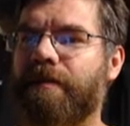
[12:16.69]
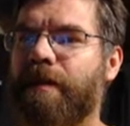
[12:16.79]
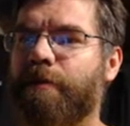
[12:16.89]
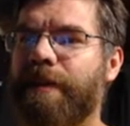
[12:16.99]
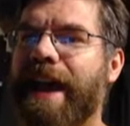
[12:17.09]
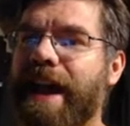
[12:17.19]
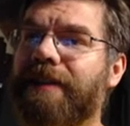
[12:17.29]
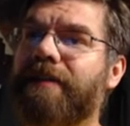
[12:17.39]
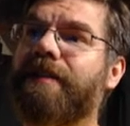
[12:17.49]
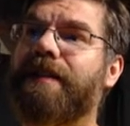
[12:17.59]
You got to be
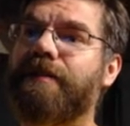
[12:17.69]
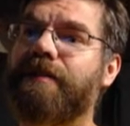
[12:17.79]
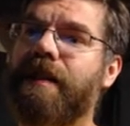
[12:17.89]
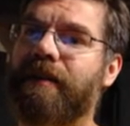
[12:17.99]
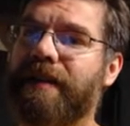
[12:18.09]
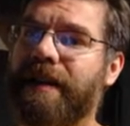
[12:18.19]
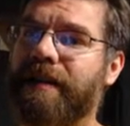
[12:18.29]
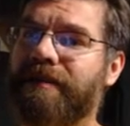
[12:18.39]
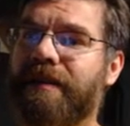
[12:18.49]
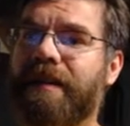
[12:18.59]
accurate, and you got to
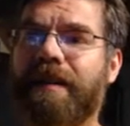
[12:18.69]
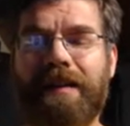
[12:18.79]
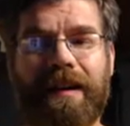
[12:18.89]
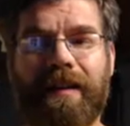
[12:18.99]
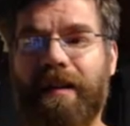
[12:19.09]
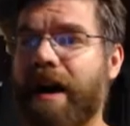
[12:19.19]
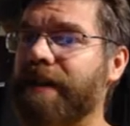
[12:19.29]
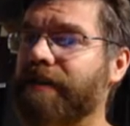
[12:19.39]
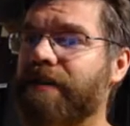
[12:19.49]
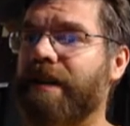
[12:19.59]
land a
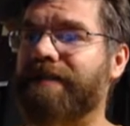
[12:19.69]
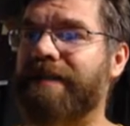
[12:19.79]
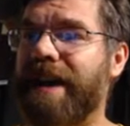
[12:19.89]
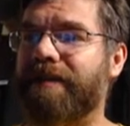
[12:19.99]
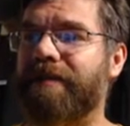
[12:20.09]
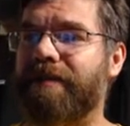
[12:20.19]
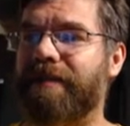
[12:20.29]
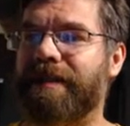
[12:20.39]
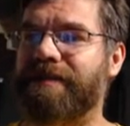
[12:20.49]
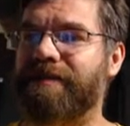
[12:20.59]
lot of shots
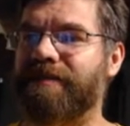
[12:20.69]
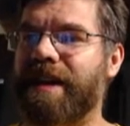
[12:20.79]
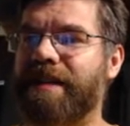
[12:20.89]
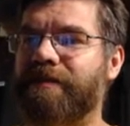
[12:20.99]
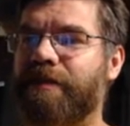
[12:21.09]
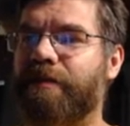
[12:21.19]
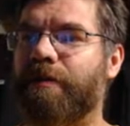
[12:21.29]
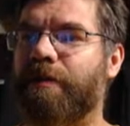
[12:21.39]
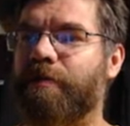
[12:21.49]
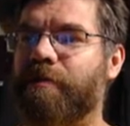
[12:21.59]
accurately because those guys don't
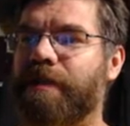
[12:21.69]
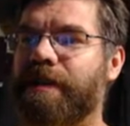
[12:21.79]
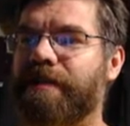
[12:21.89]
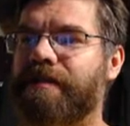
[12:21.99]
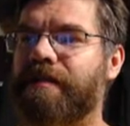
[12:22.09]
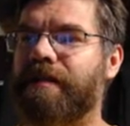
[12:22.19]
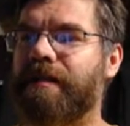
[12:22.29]
always